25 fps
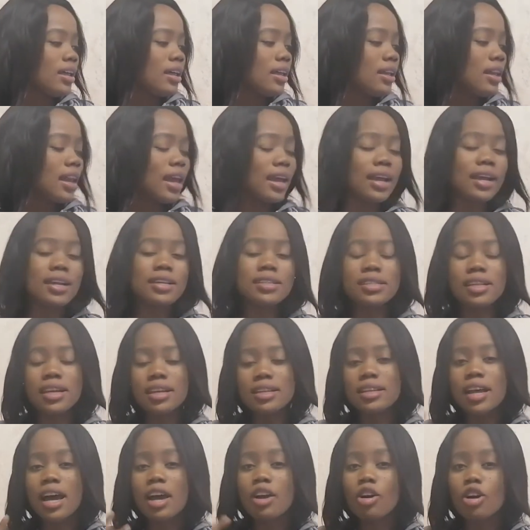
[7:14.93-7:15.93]
like I
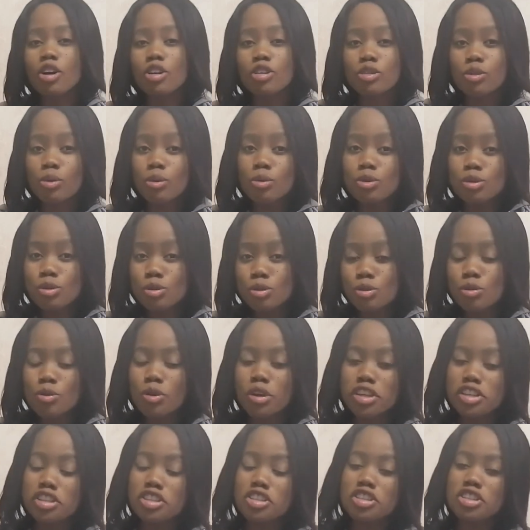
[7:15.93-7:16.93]
said, I got those two
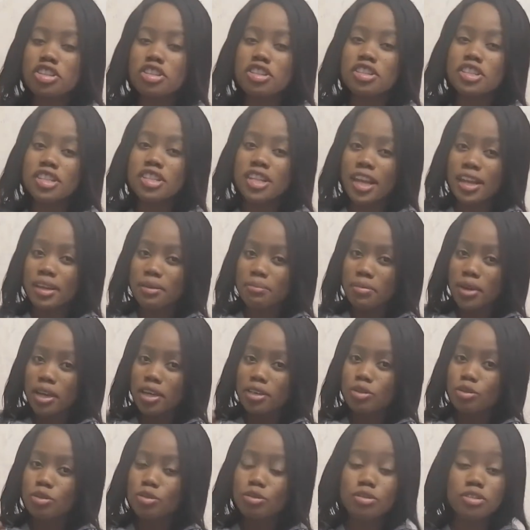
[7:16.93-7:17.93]
questions like
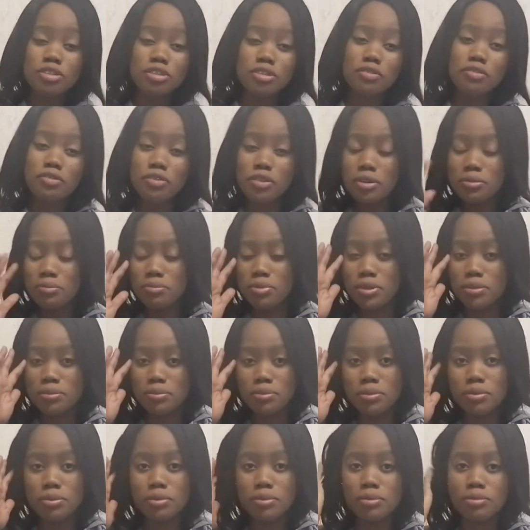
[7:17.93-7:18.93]
by two different
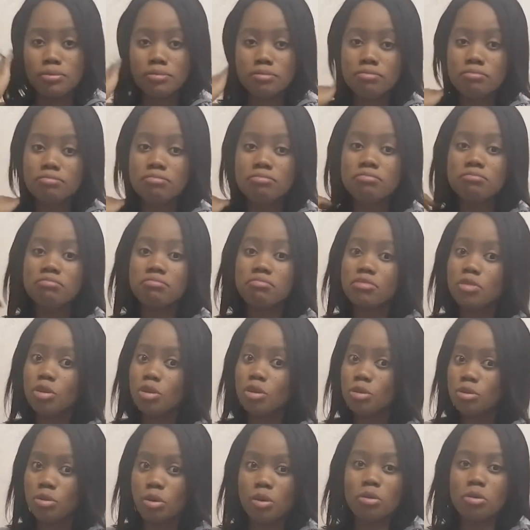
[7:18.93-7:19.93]
people
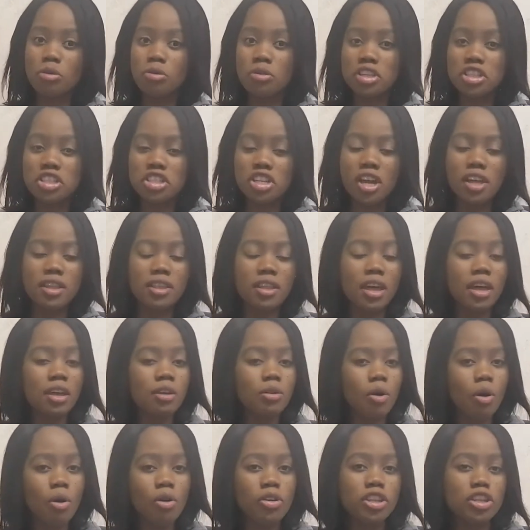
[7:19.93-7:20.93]
who don't know each other
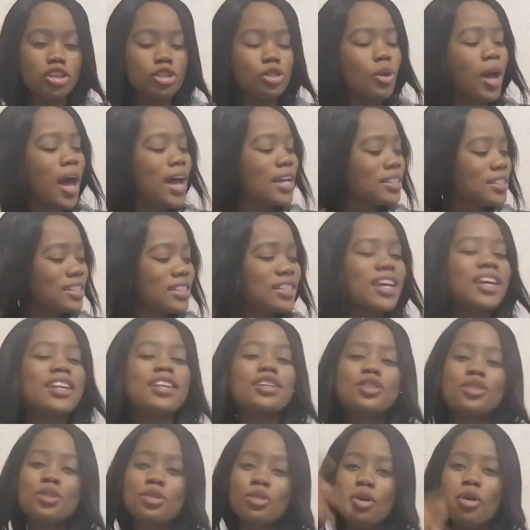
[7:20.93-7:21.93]
and all that. So I
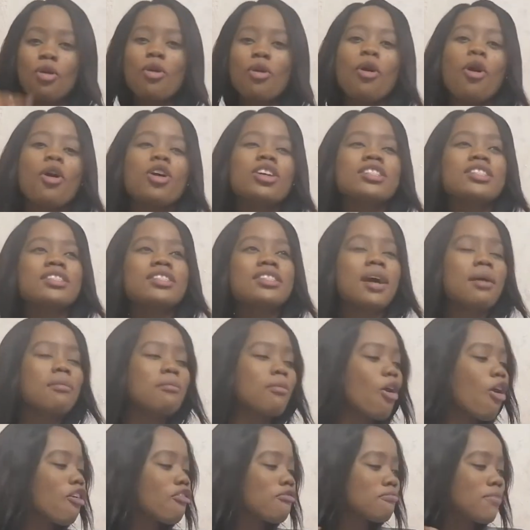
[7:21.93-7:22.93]
decided to go on
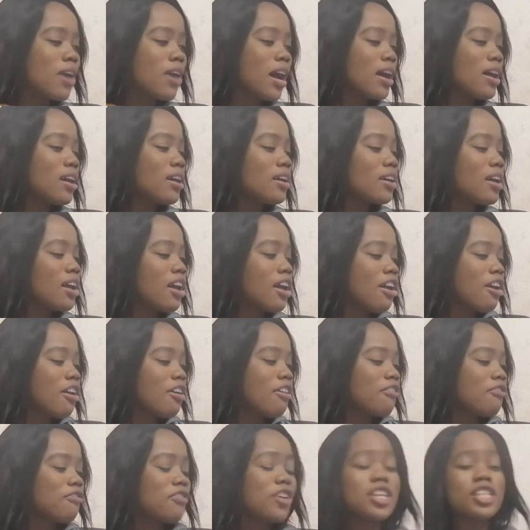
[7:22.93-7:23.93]
some of my
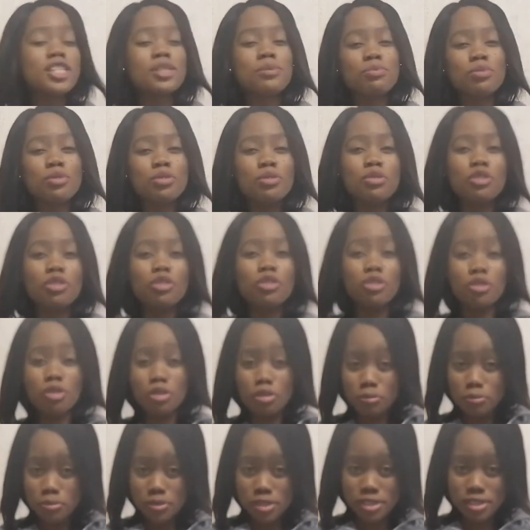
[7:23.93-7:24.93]
Facebook
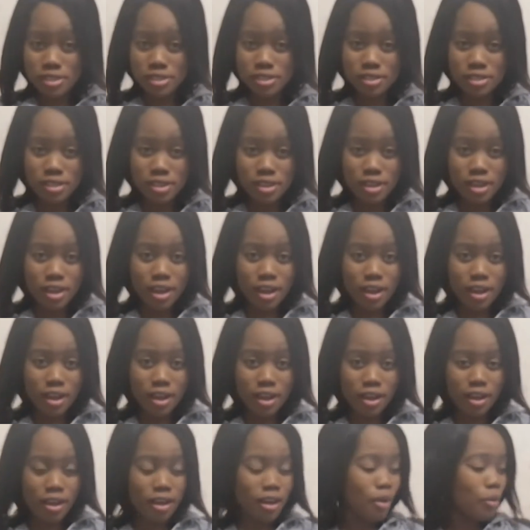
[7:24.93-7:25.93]
groups.
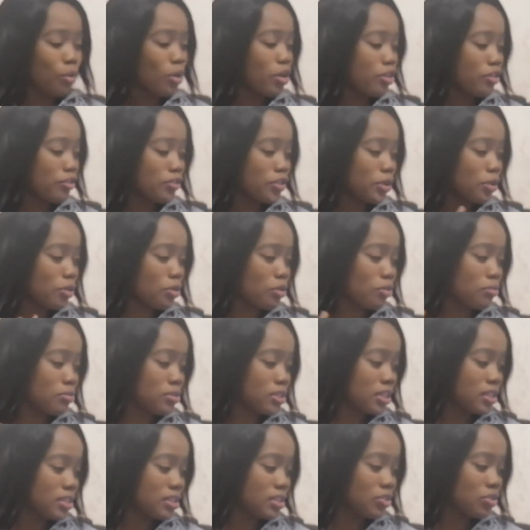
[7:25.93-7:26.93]
One of the
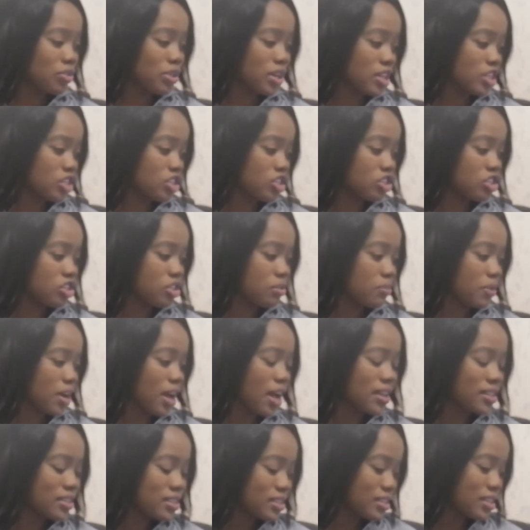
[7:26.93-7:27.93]
groups is relationship
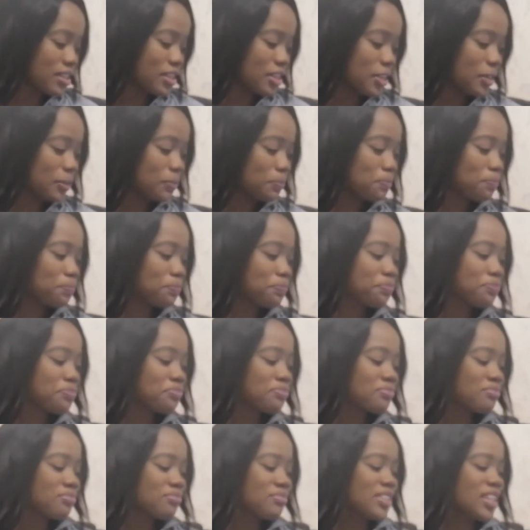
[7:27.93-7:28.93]
counseling,
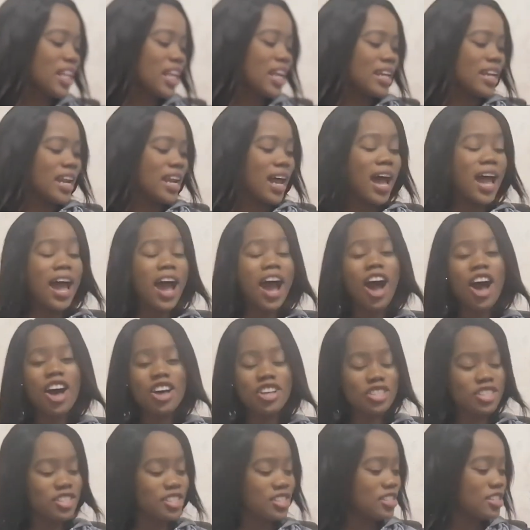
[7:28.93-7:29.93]
and I
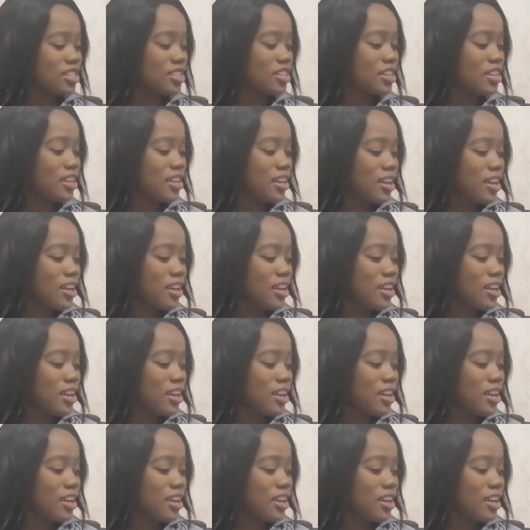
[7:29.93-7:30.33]
asked,